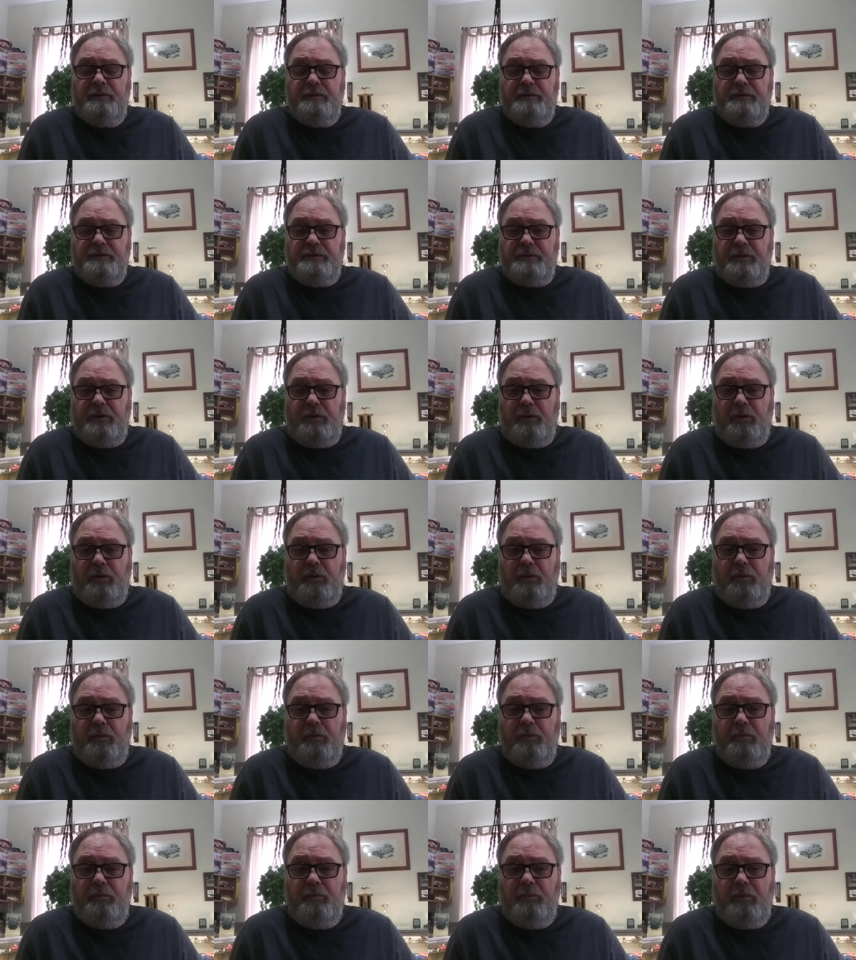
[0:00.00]

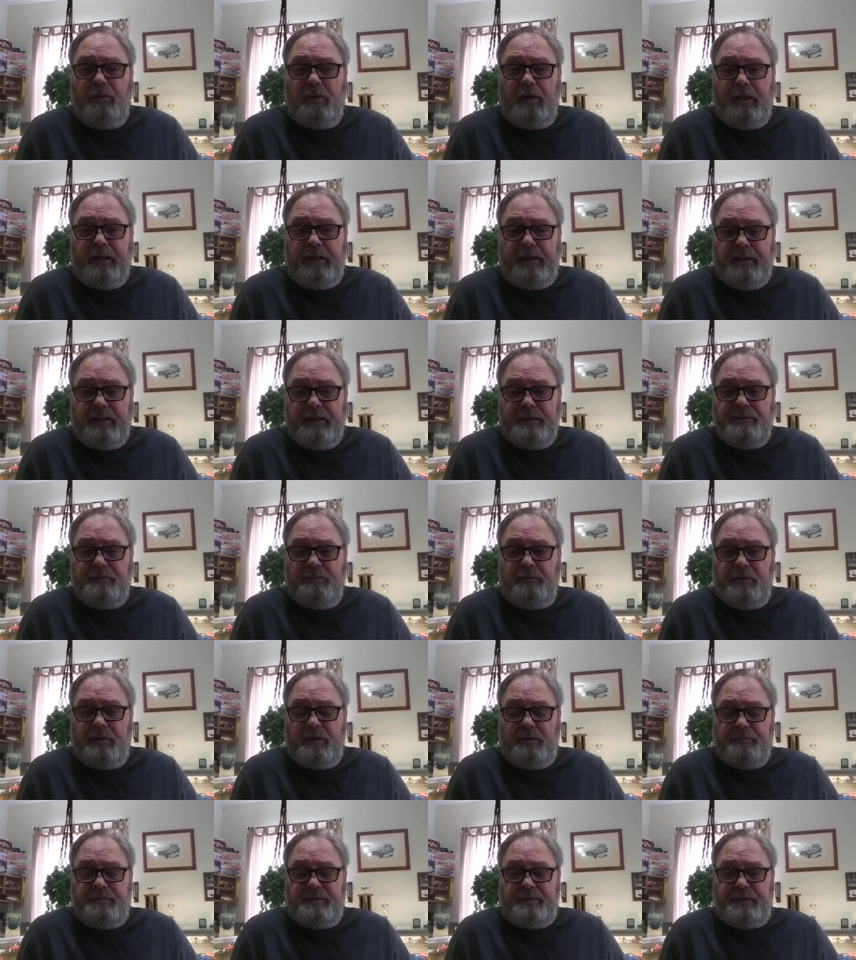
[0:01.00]
So I guess what
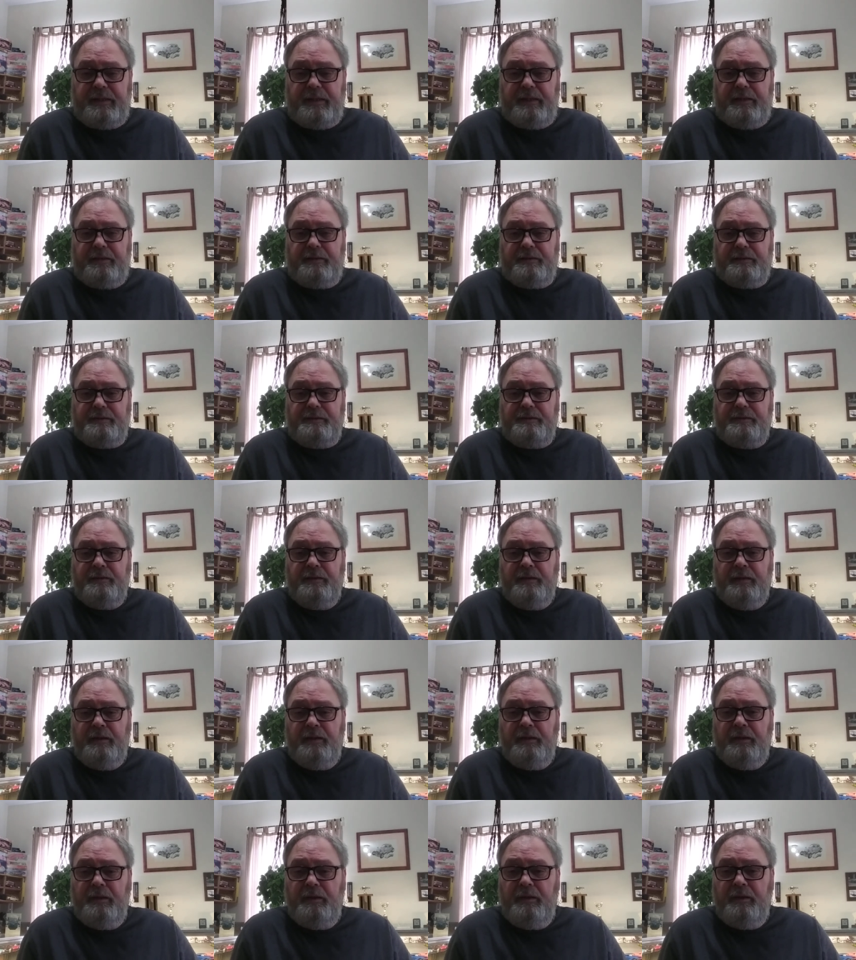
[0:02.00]
I'm saying is
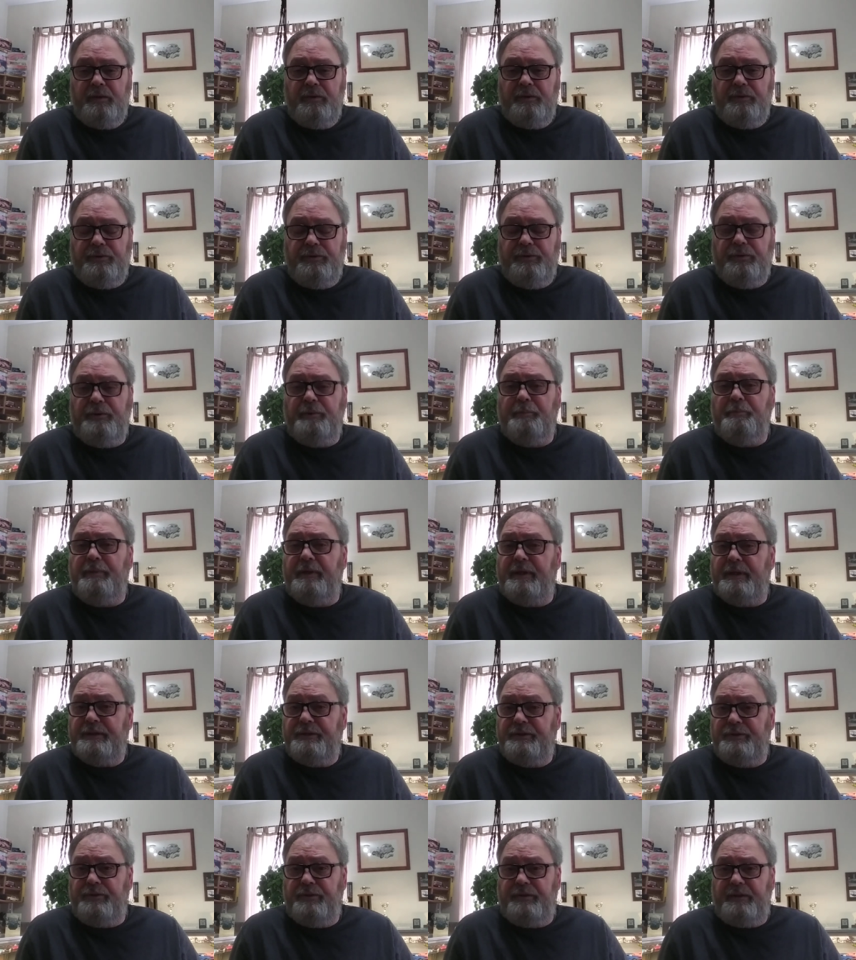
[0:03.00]
do the
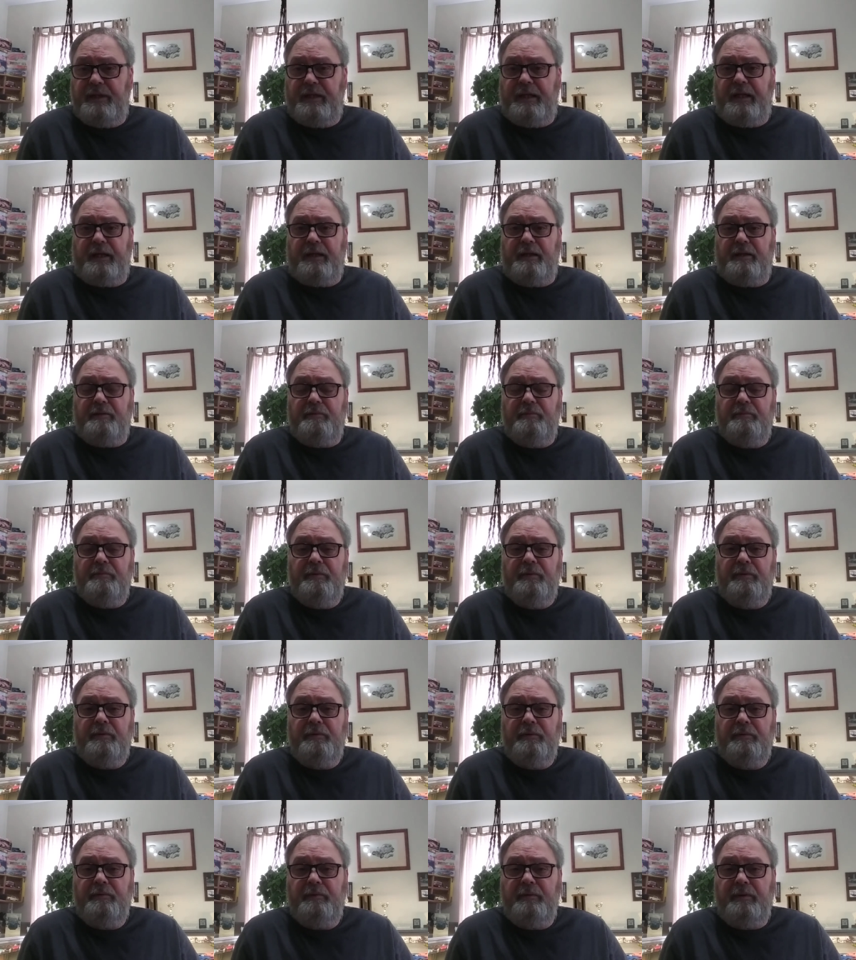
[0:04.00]
best you can
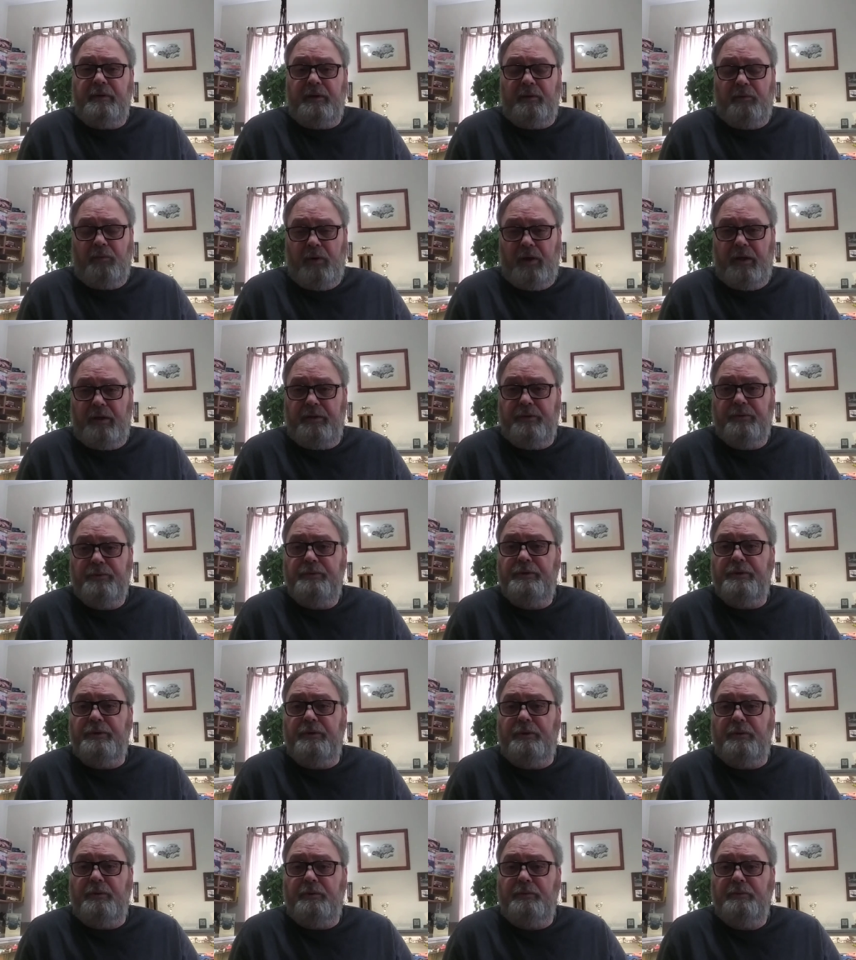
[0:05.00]
at what you
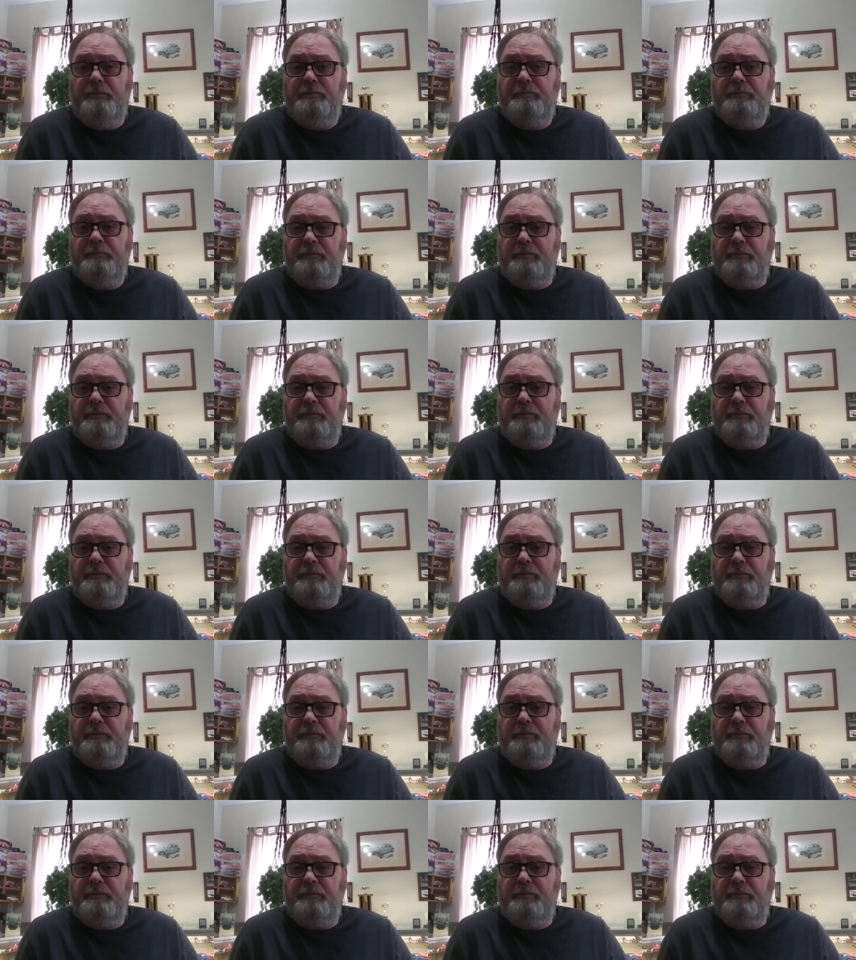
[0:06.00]
do.